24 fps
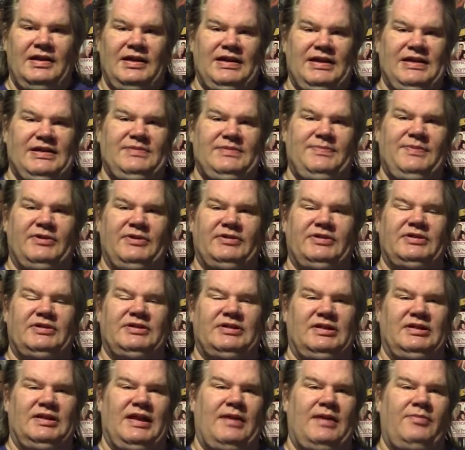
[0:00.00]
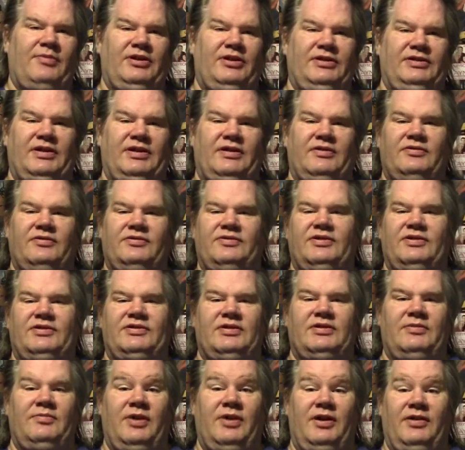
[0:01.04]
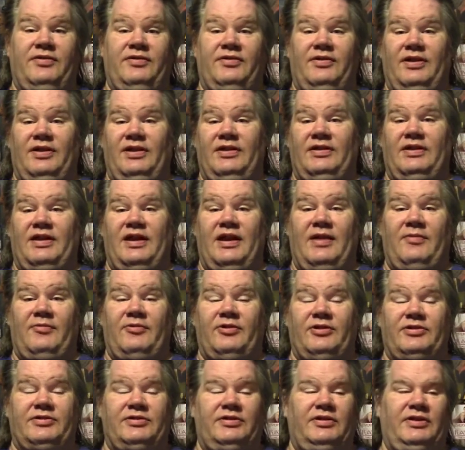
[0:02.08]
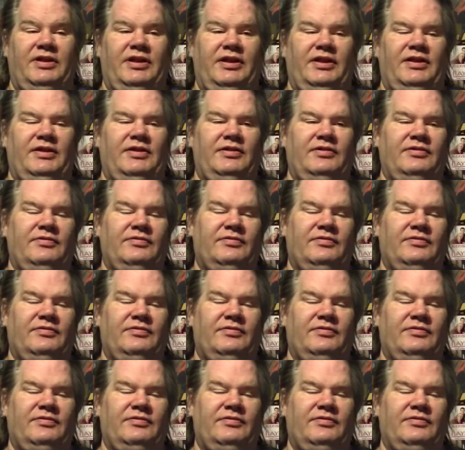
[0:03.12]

he's built this elaborate tunnel system underneath Camp Crystal Lake.